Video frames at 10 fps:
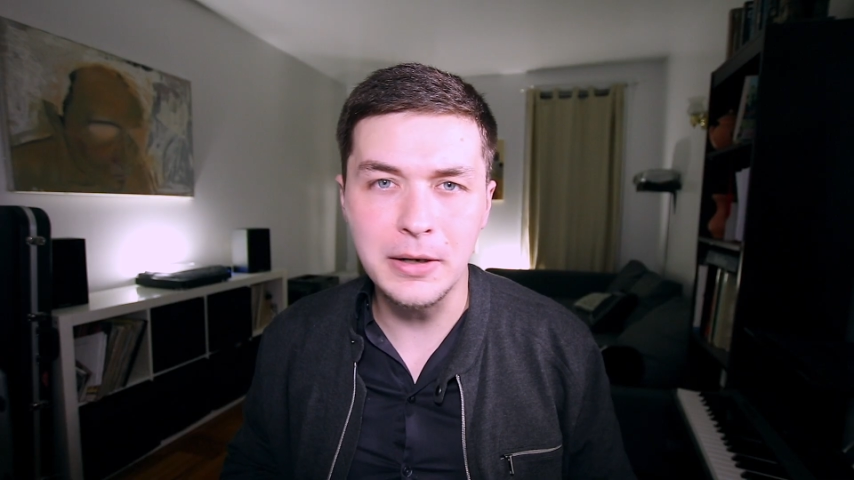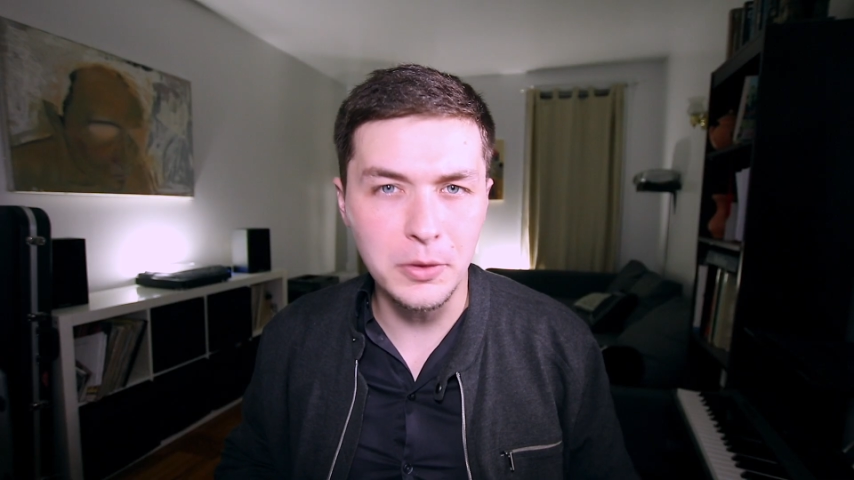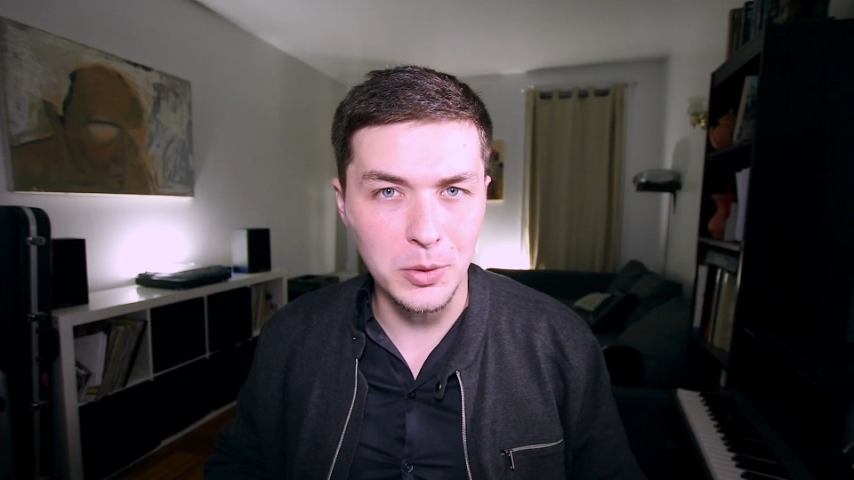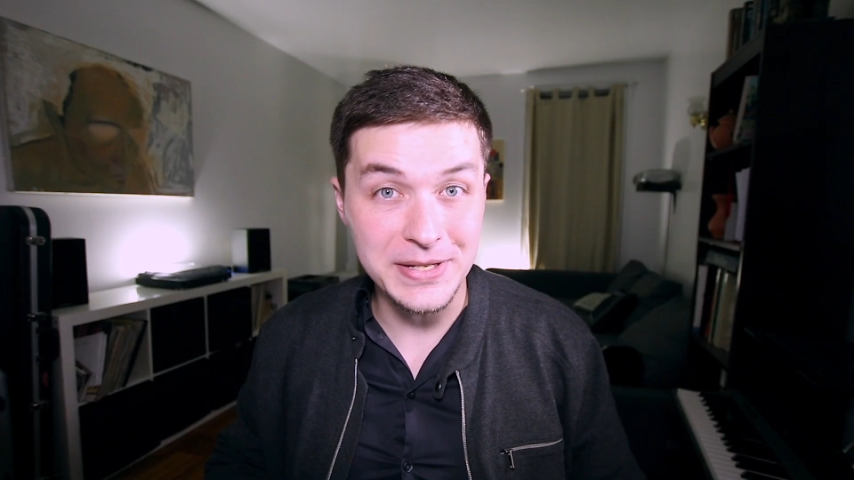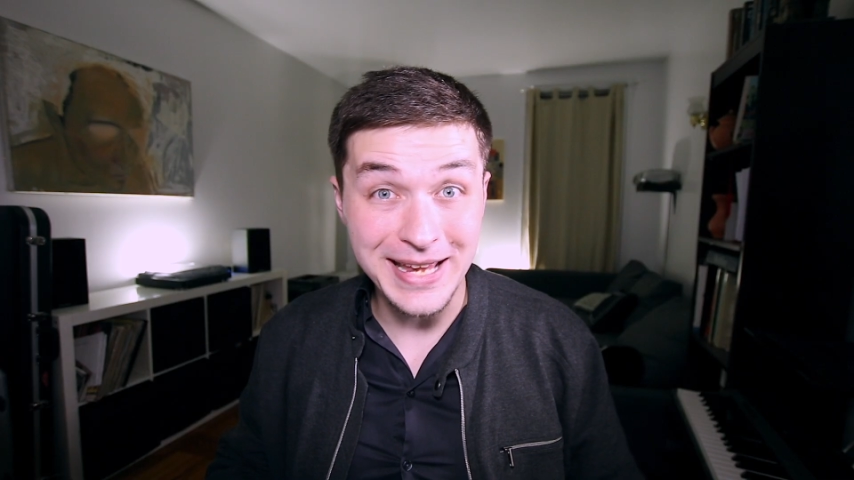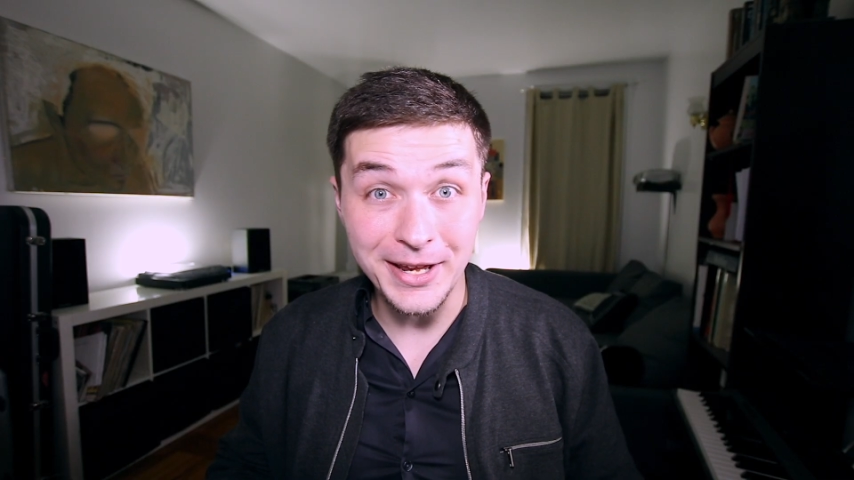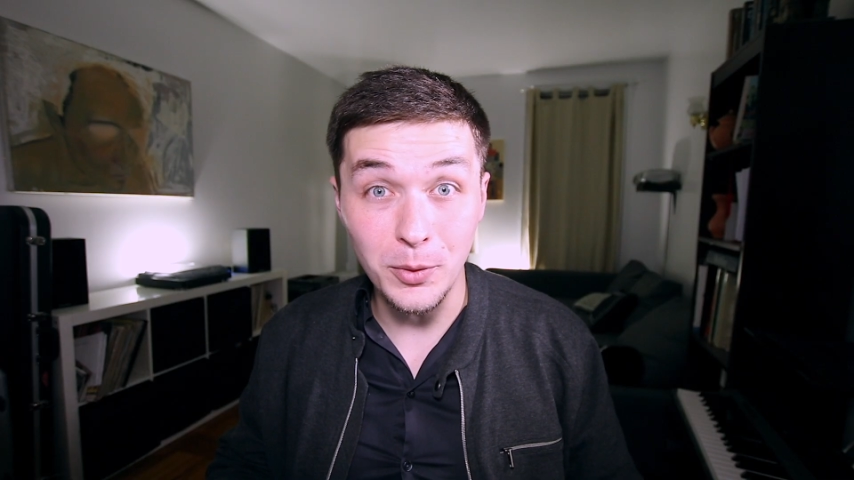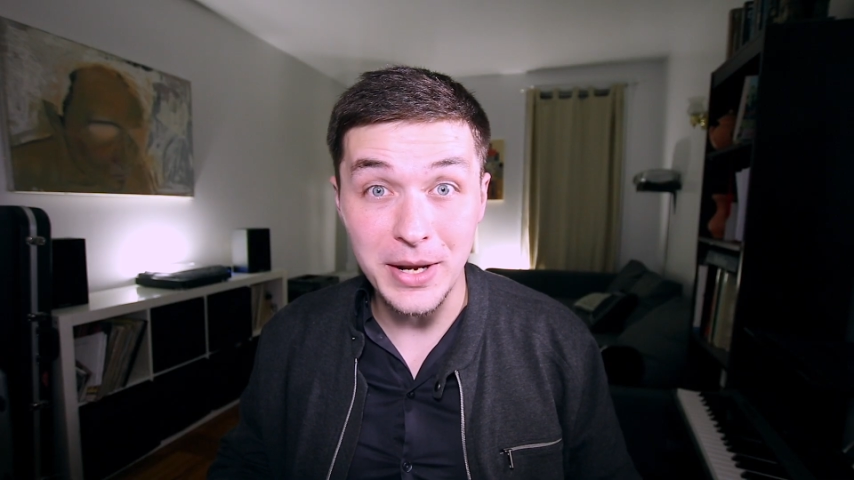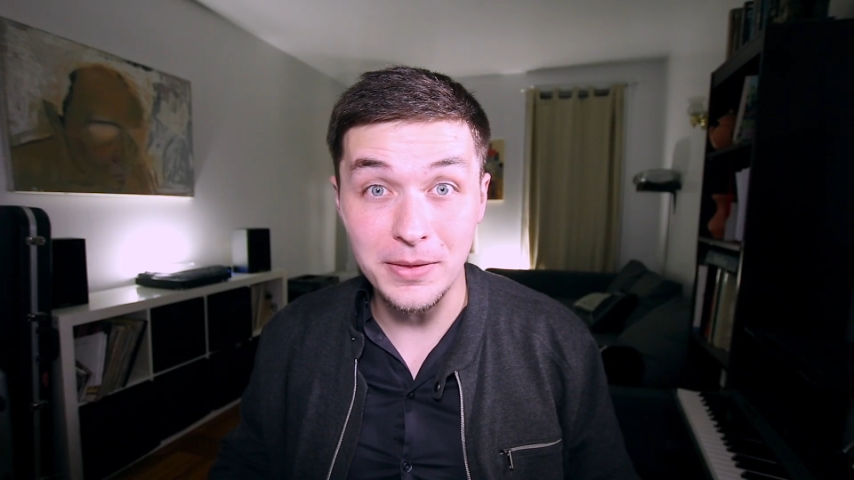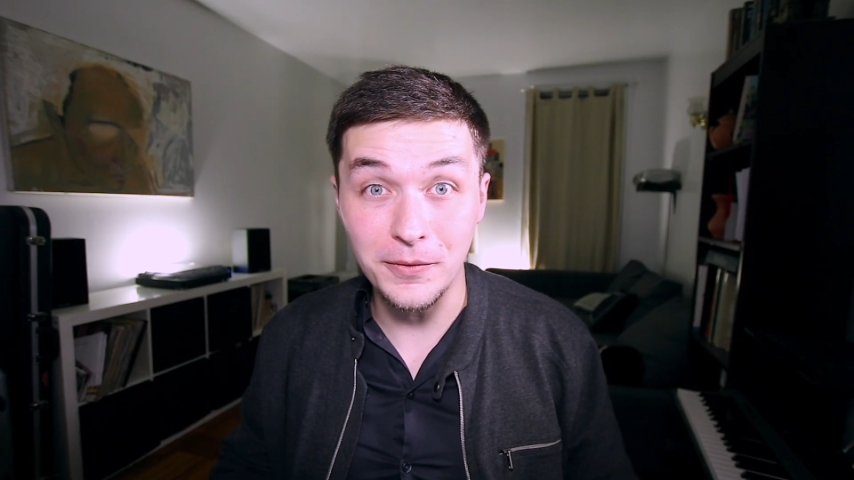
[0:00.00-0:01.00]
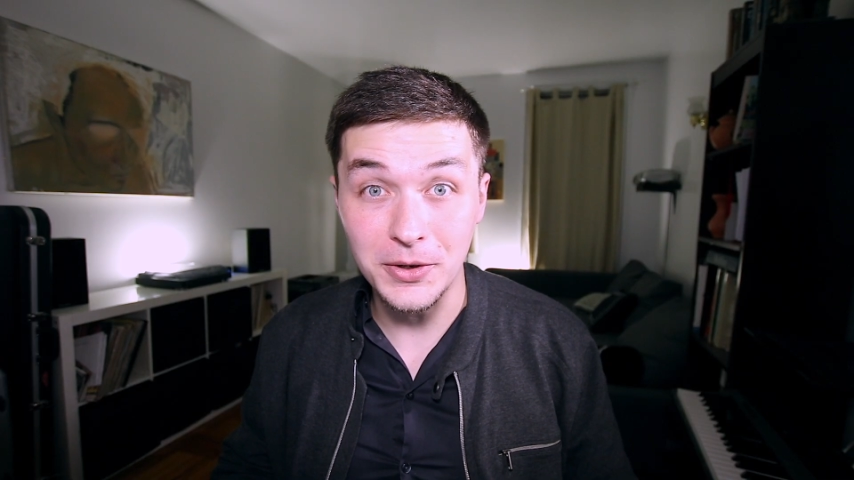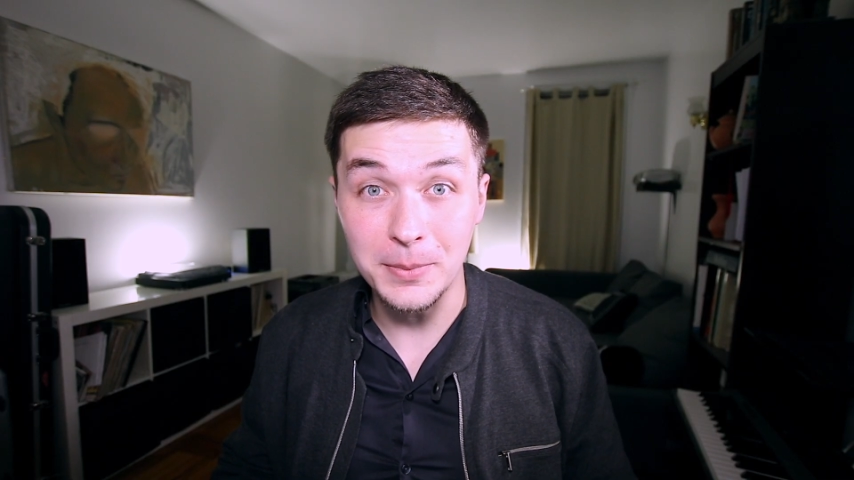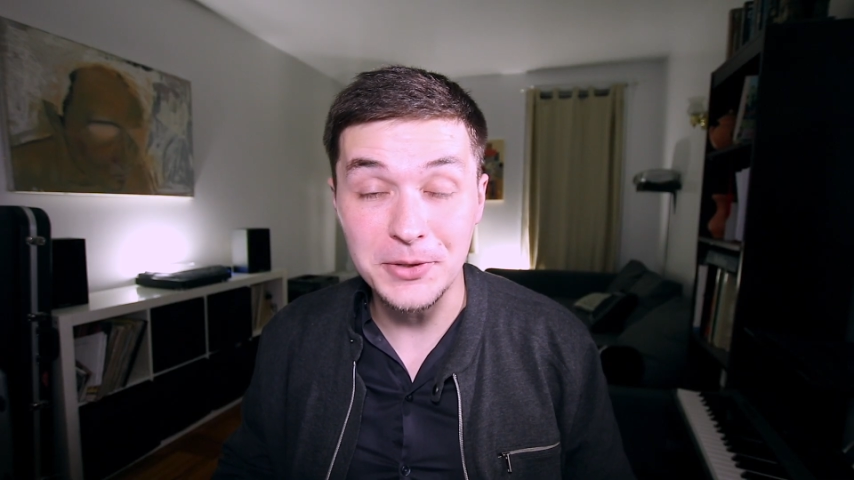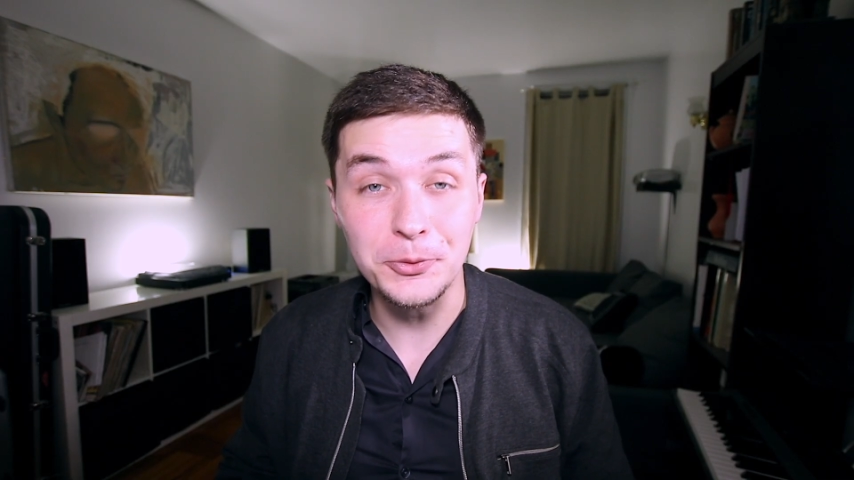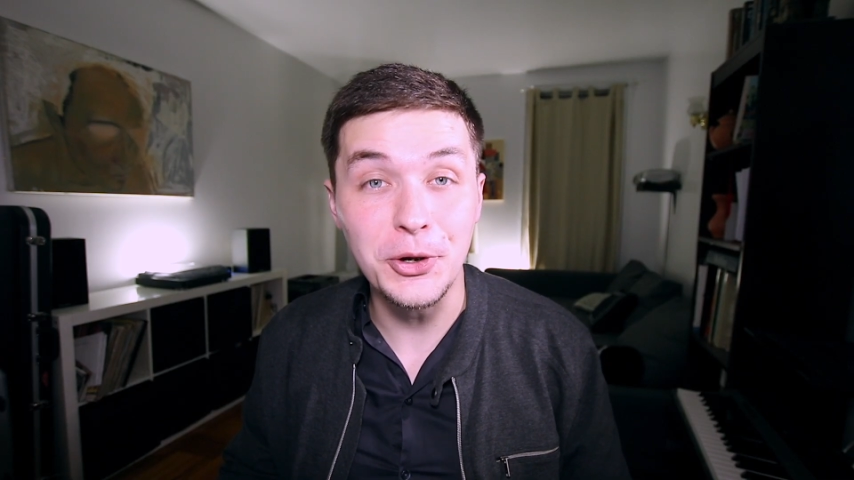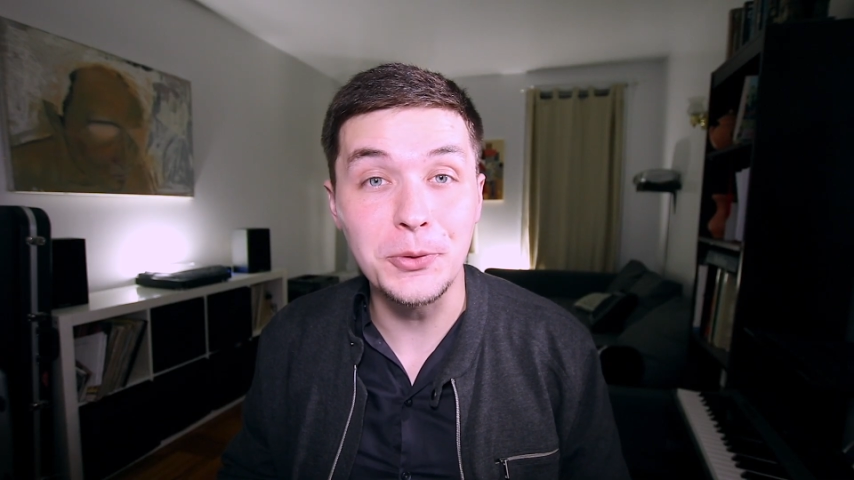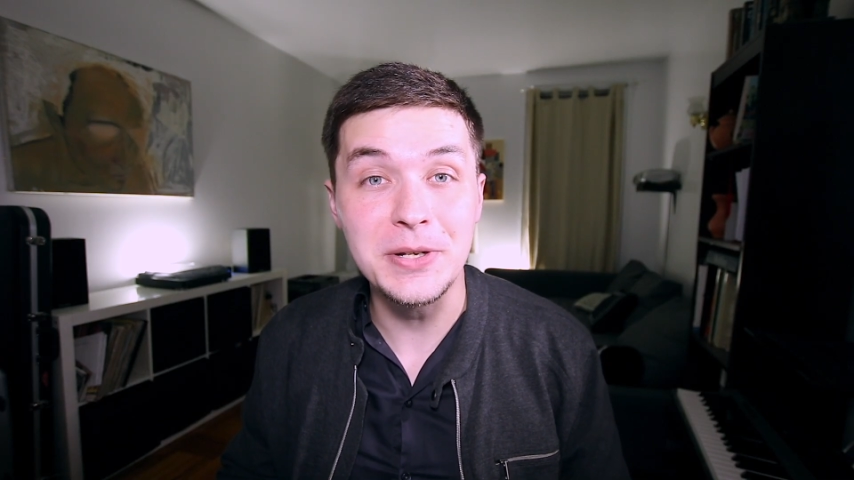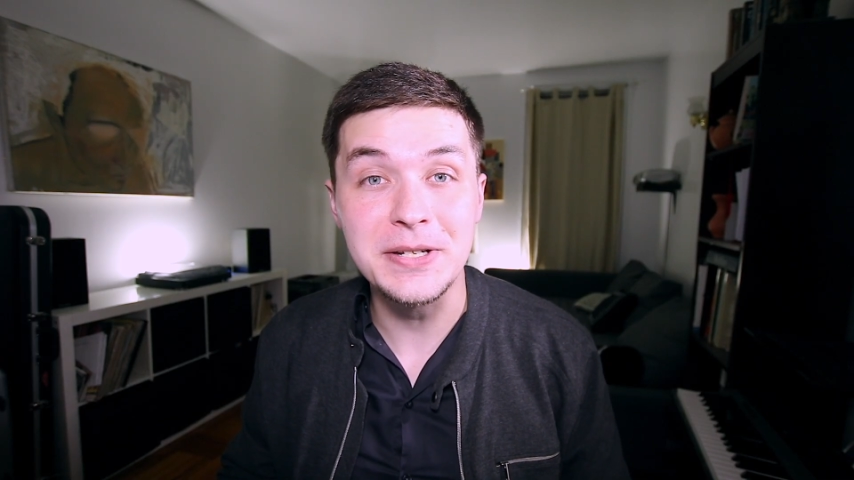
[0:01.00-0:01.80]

In other words, taking away the fundamental tone